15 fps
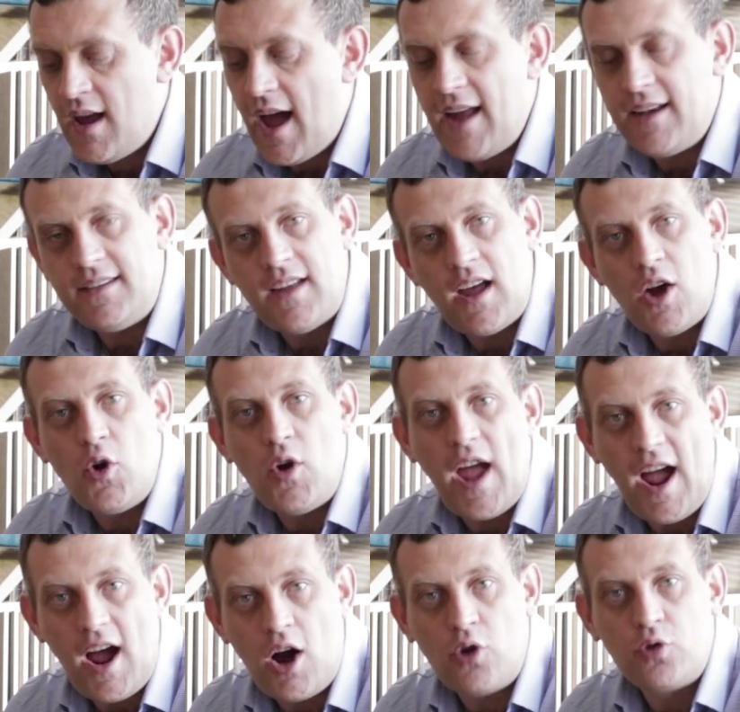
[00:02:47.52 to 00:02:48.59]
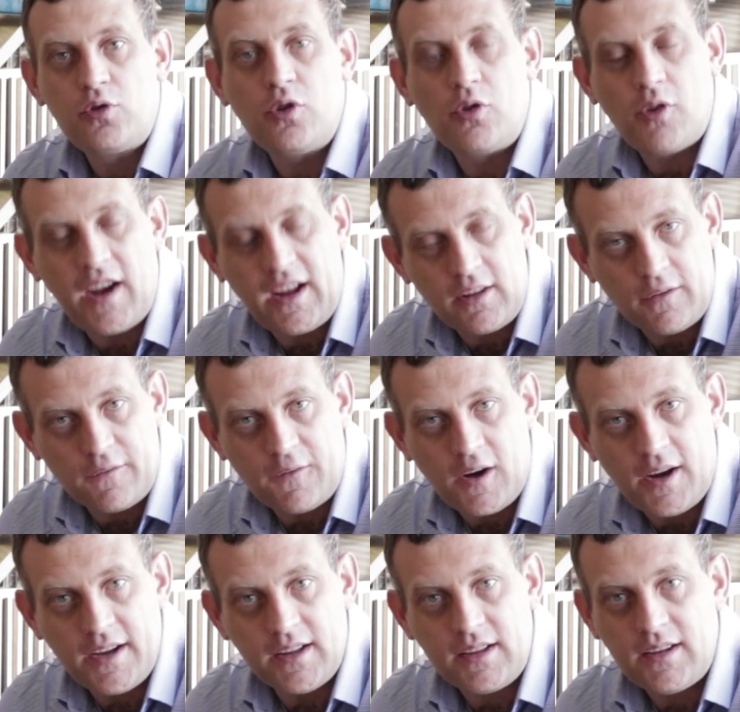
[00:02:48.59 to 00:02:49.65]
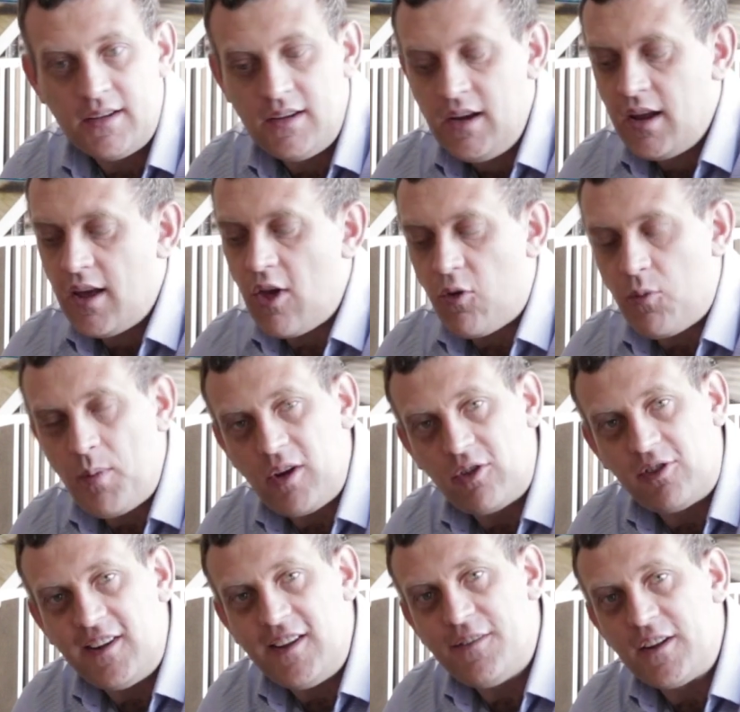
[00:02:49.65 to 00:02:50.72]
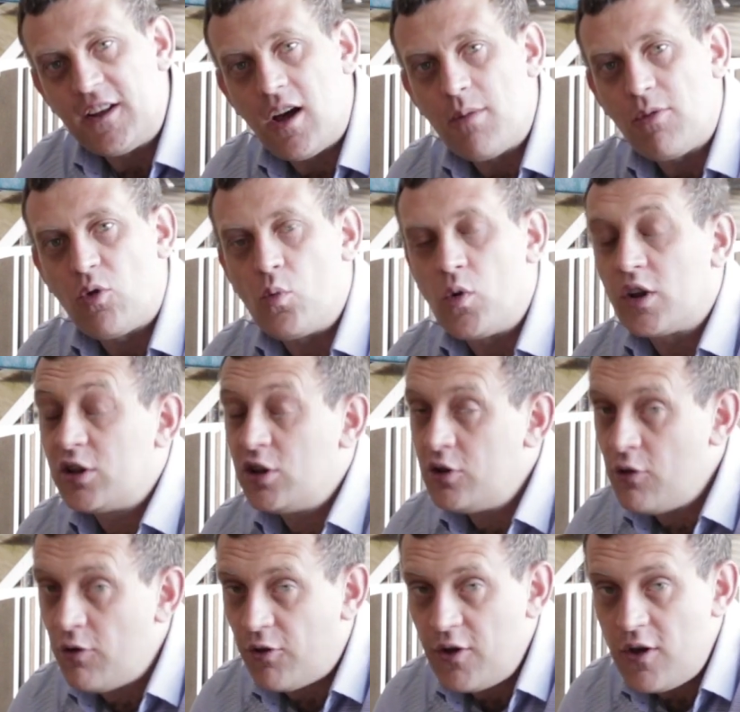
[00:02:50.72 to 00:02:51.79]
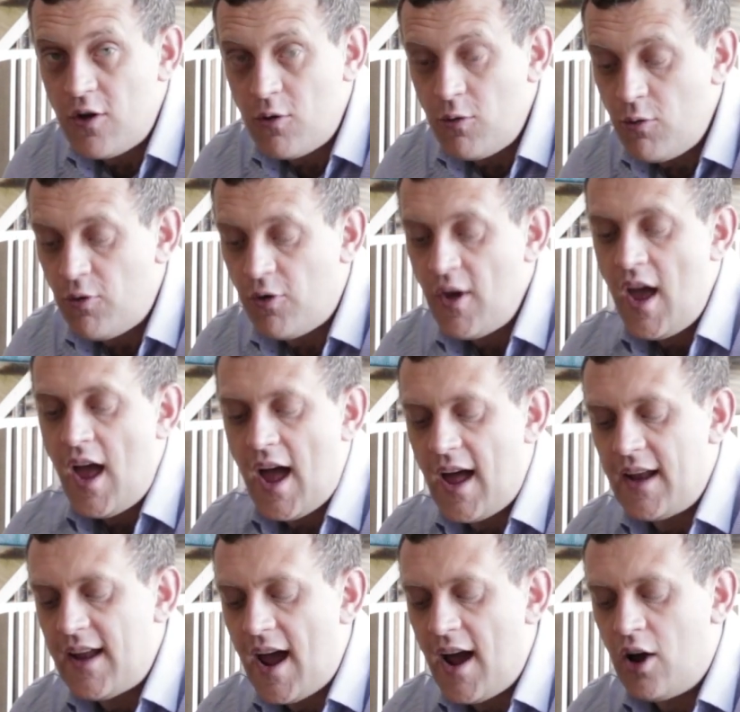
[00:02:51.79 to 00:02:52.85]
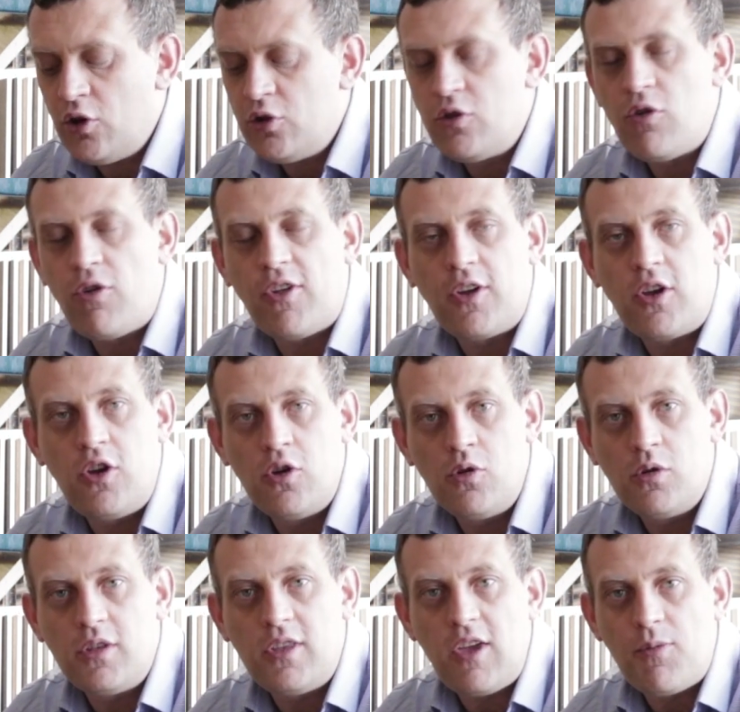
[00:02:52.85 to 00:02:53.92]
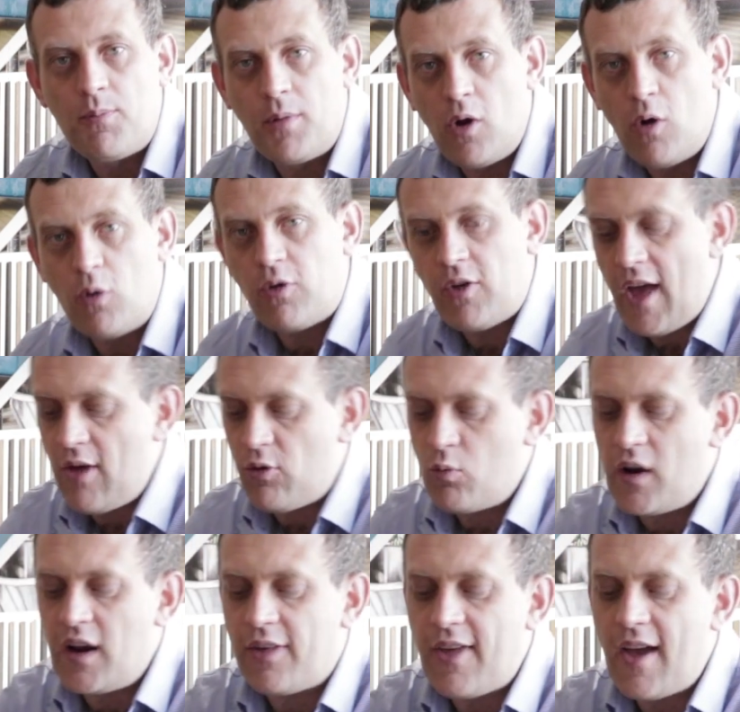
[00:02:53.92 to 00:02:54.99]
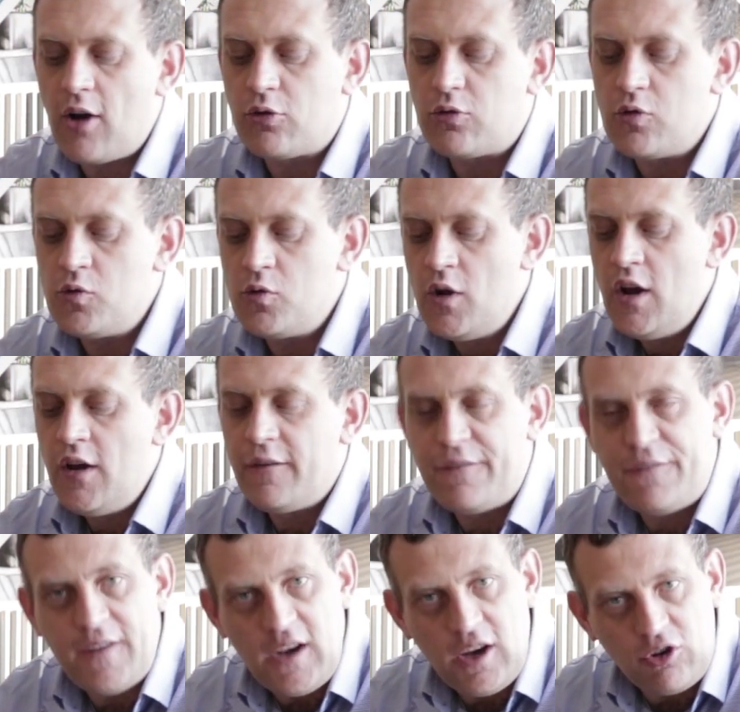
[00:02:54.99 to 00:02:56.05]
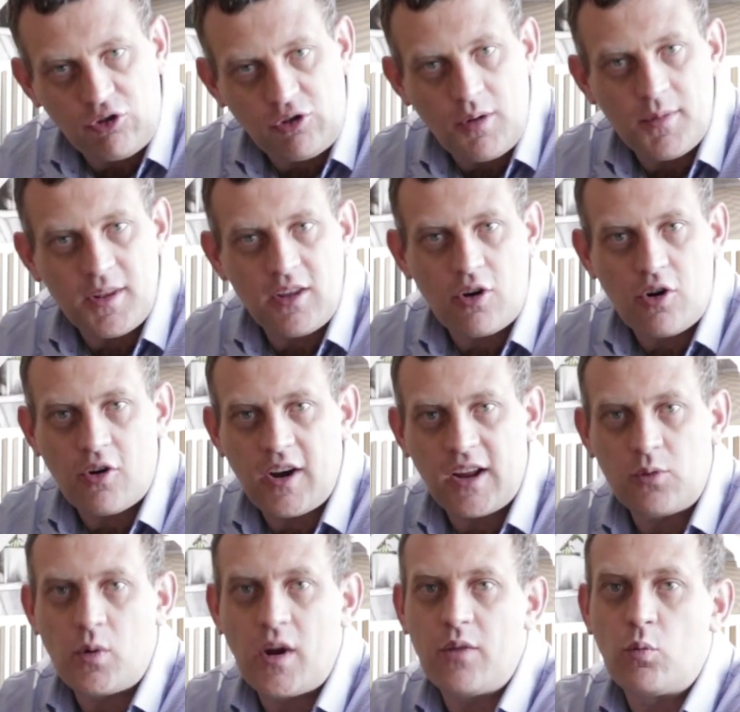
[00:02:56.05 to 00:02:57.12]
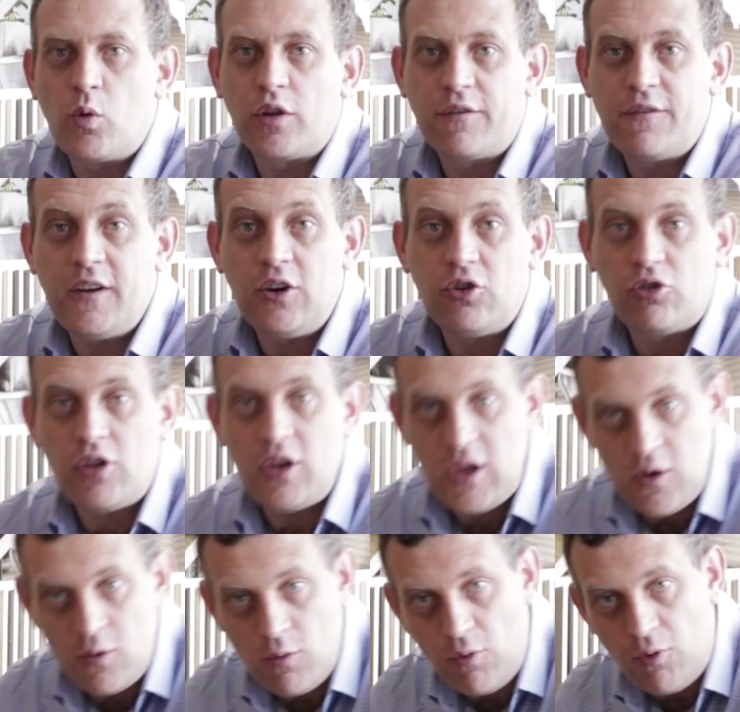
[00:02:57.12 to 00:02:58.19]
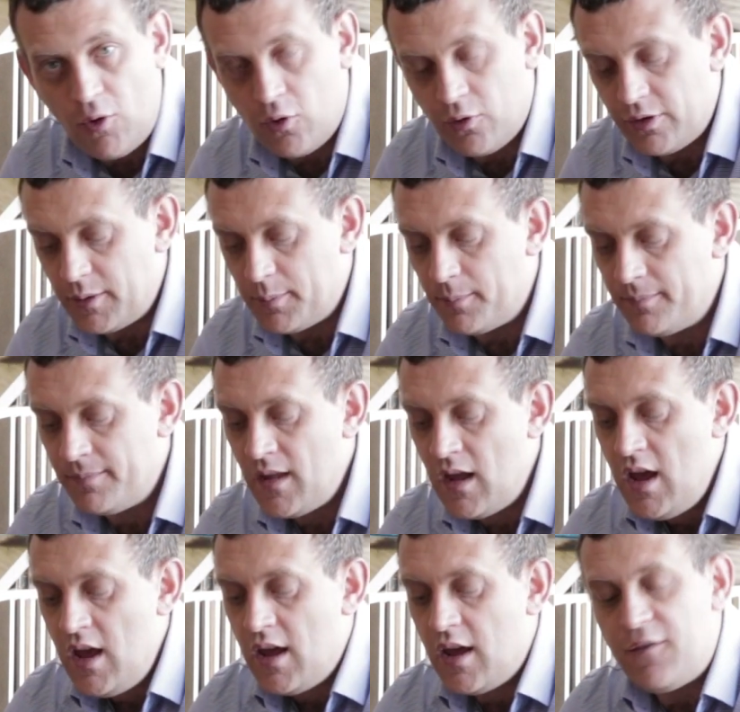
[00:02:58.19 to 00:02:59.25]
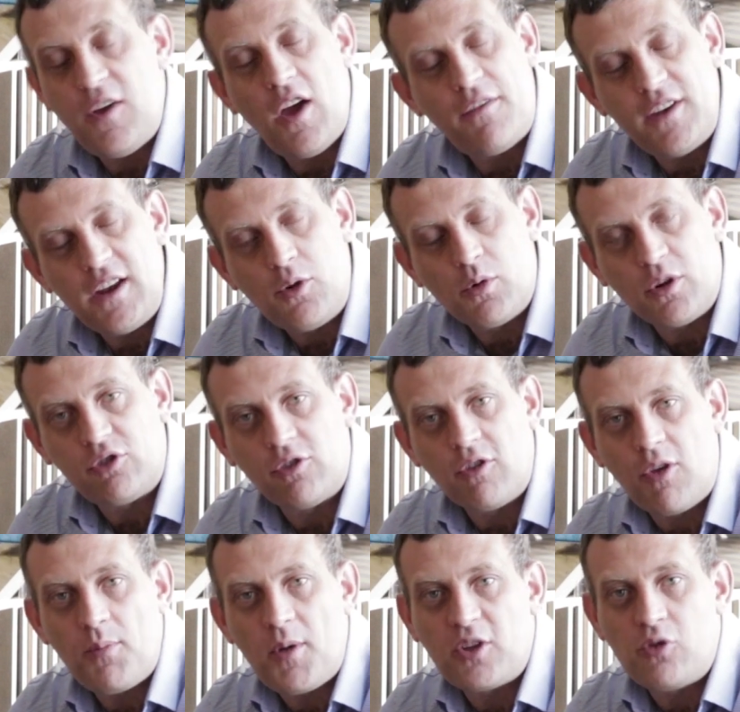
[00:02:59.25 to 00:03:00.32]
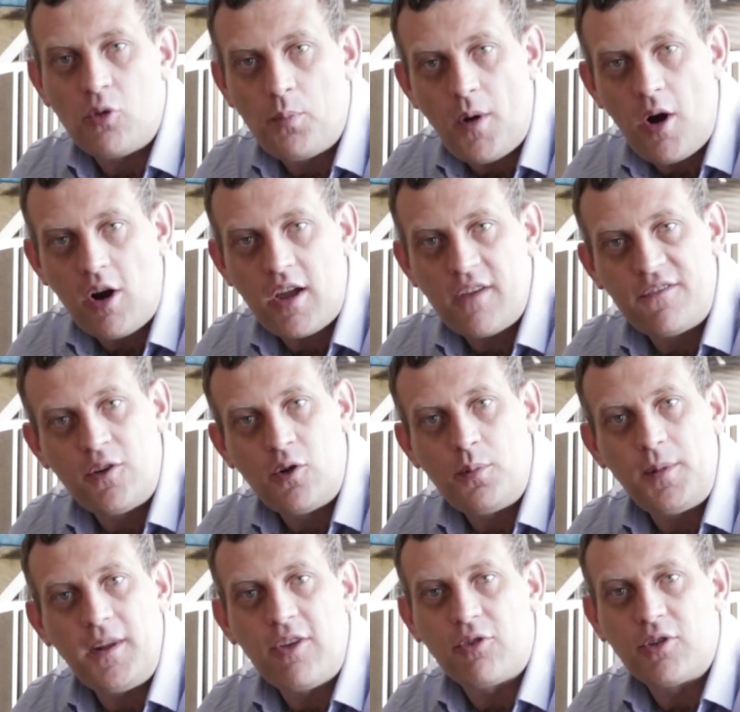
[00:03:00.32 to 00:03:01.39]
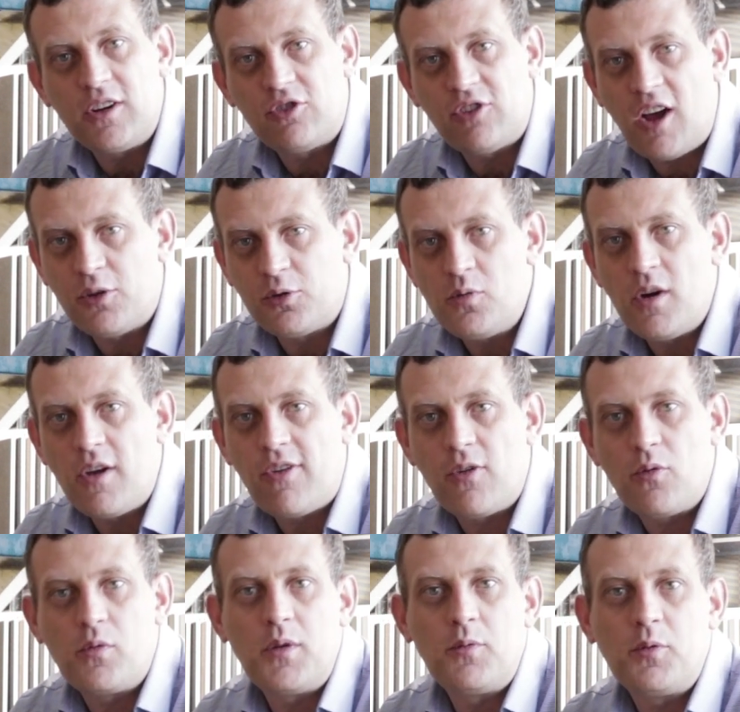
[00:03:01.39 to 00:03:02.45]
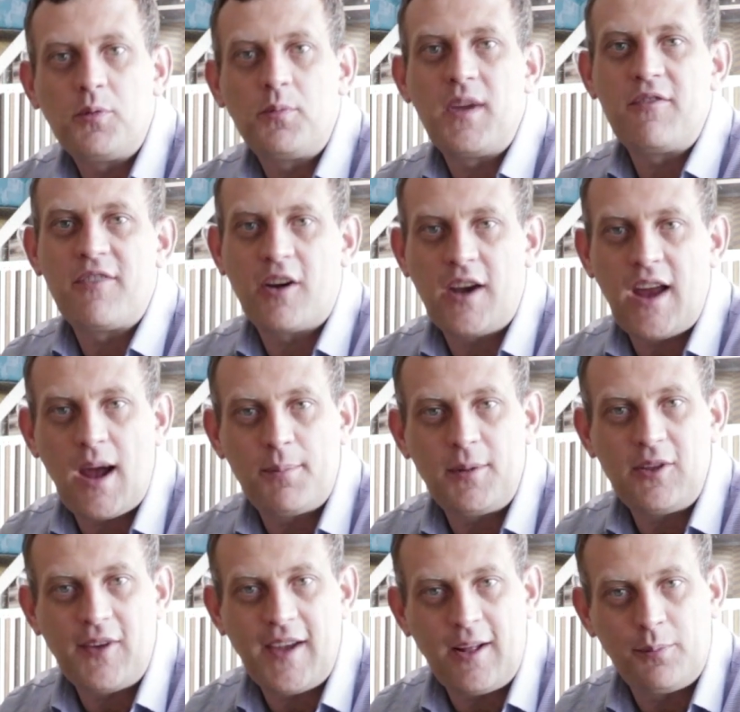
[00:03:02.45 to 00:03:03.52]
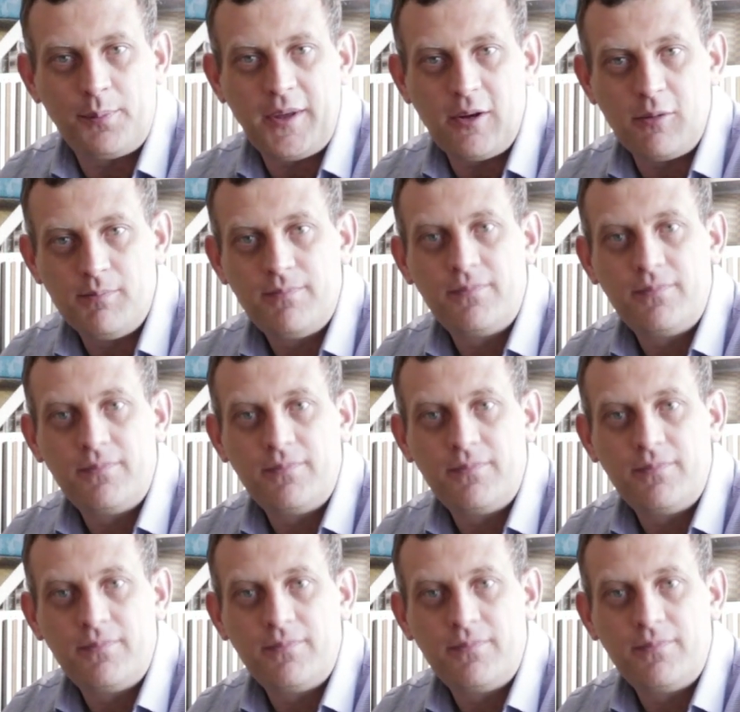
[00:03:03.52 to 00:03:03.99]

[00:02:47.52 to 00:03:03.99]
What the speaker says: and know how to rectify it, especially if it comes to what glues to use and how to secure these blocks, as well as how to finish them in the correct way and what finish to use on them. If you have any questions about your parquet floor, please reach out to us and we would be very happy to help you.